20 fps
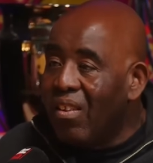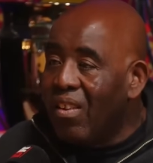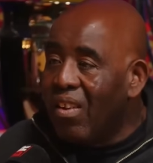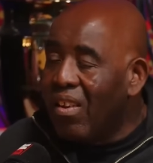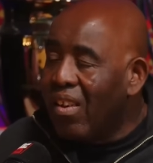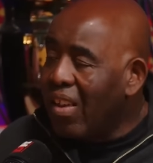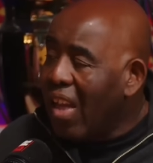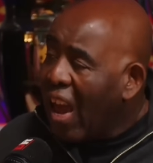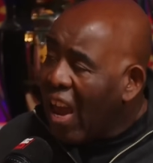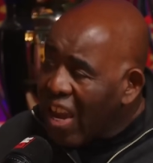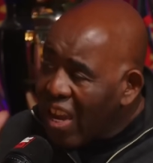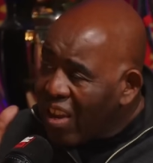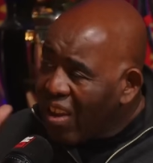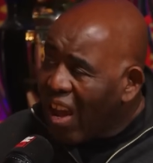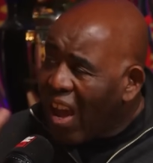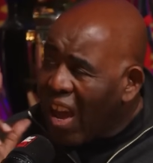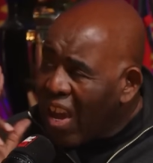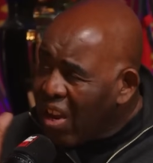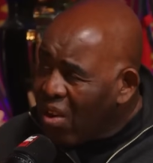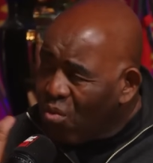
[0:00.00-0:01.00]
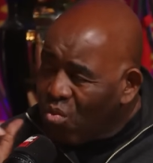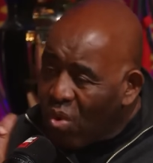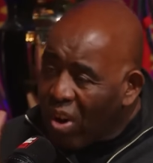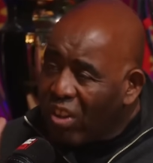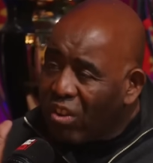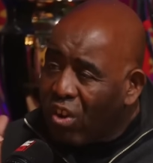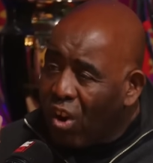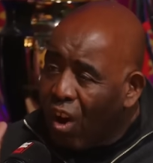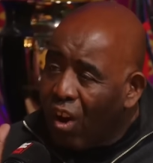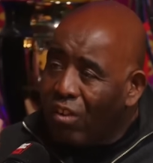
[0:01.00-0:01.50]
But 8
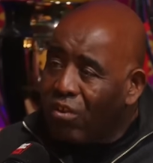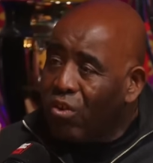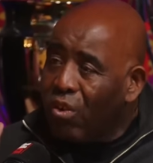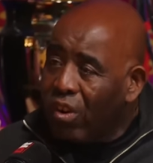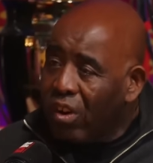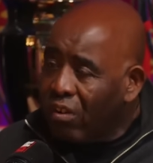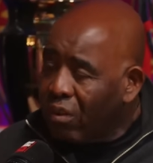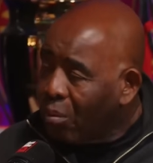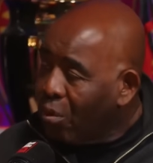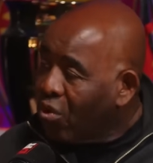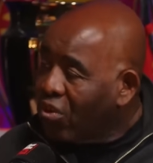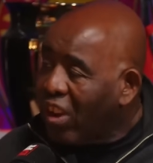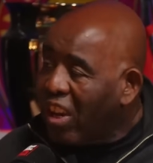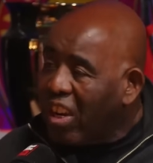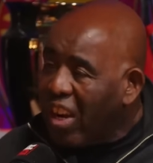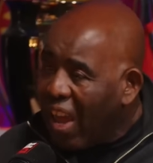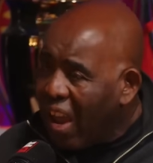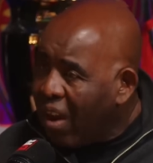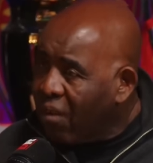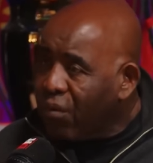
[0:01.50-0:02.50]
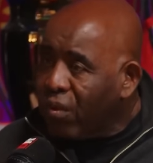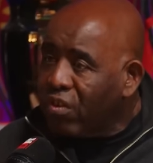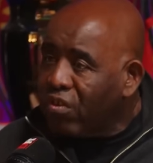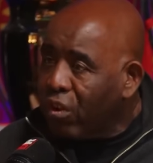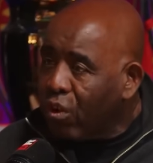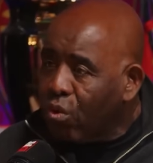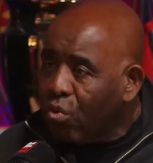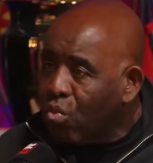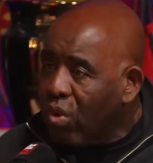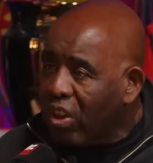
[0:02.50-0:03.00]
red cards on us. I'm not saying that every
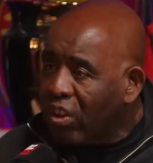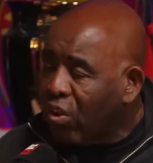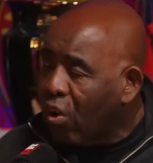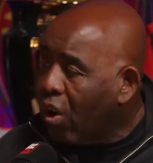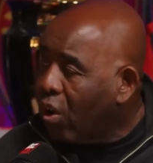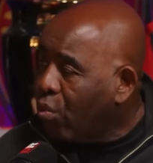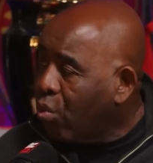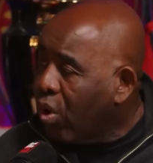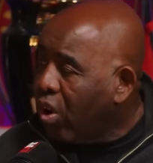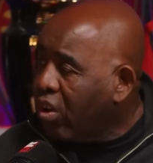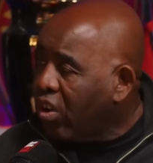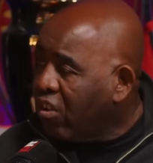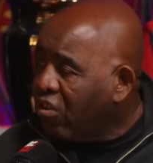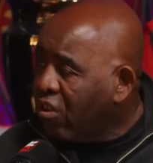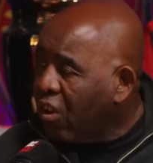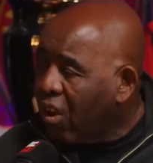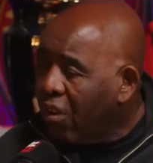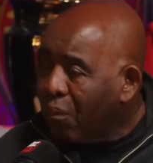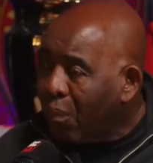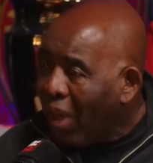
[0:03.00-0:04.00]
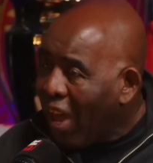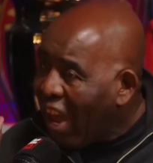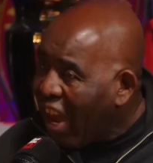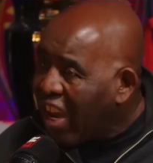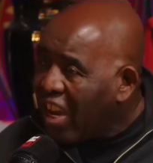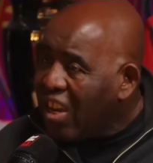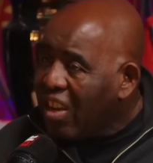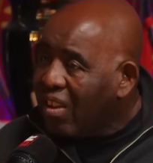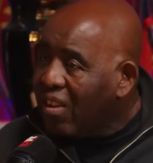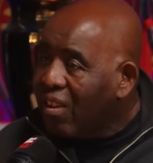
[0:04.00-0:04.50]
single red card weren't deserved, but
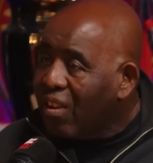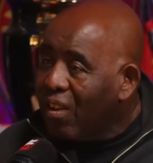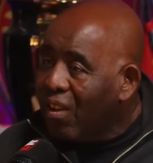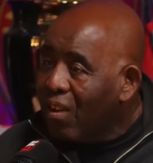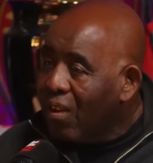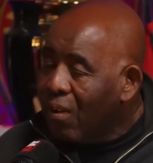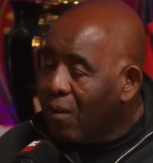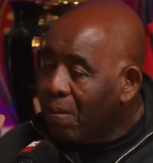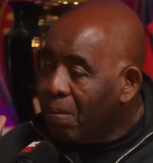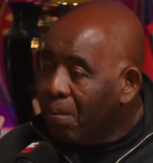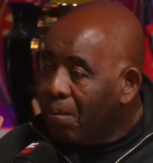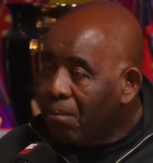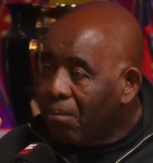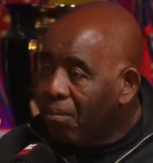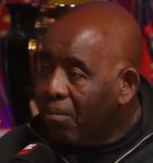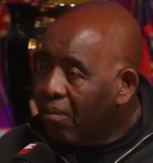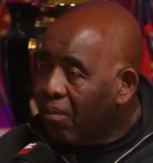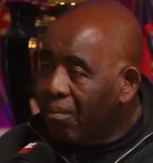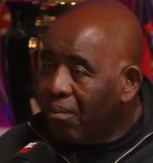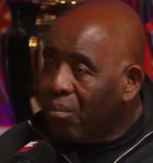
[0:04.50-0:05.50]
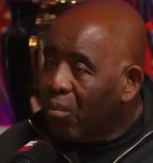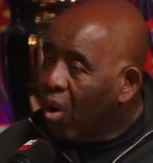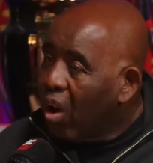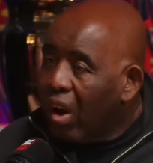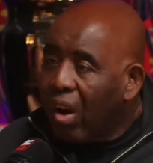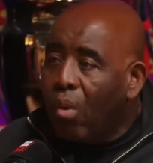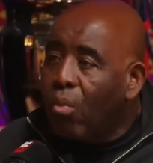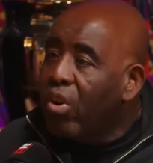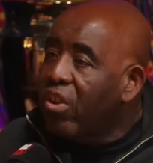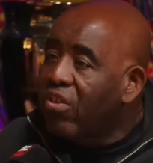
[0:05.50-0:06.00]
8. Well, I
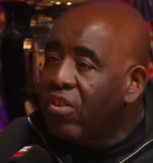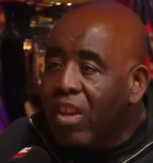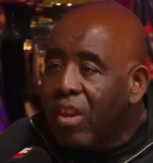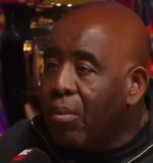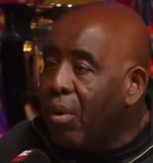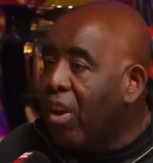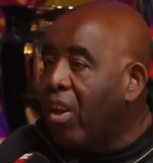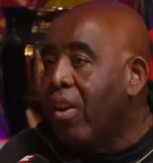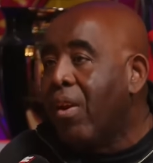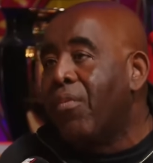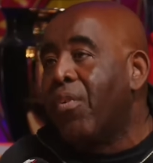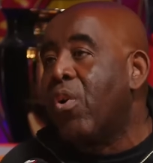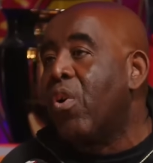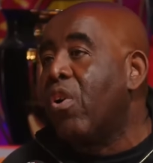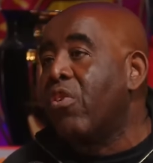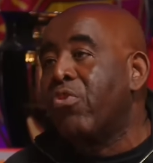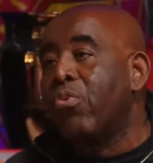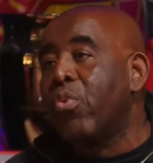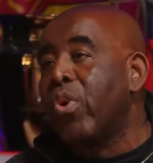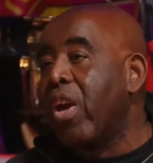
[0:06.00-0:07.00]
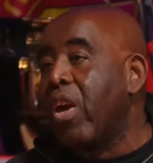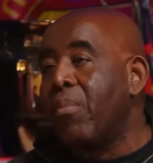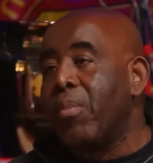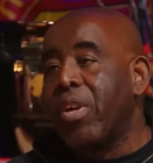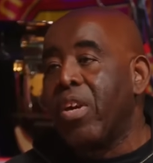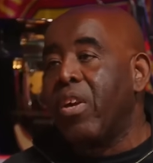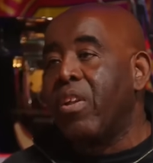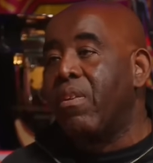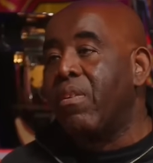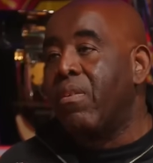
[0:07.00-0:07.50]
don't want to see him at another Arsenal game
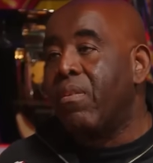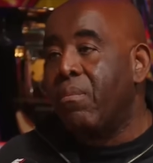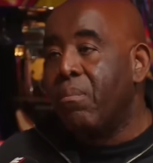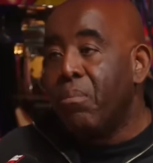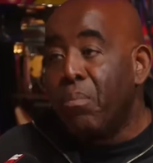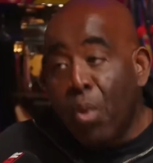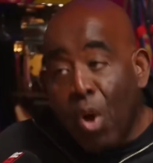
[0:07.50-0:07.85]
again. Personally,